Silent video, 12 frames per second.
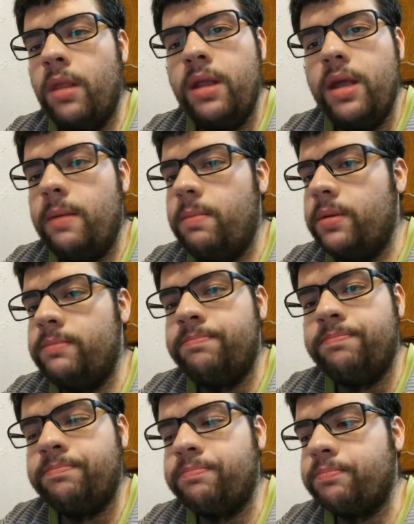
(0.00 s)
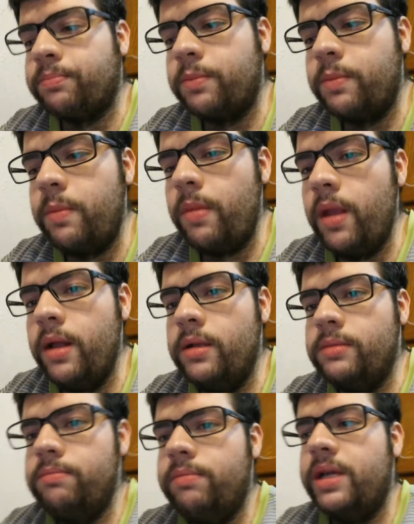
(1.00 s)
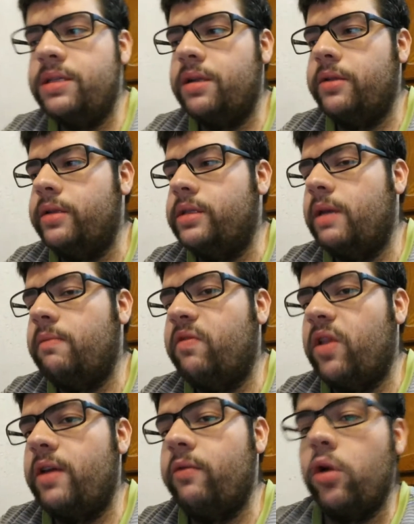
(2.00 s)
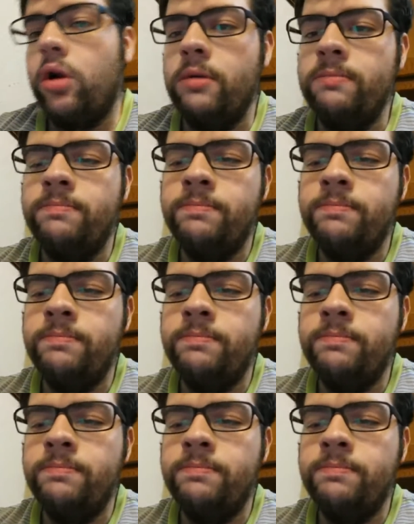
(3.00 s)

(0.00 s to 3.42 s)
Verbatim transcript: Yep. Basically the same flavor.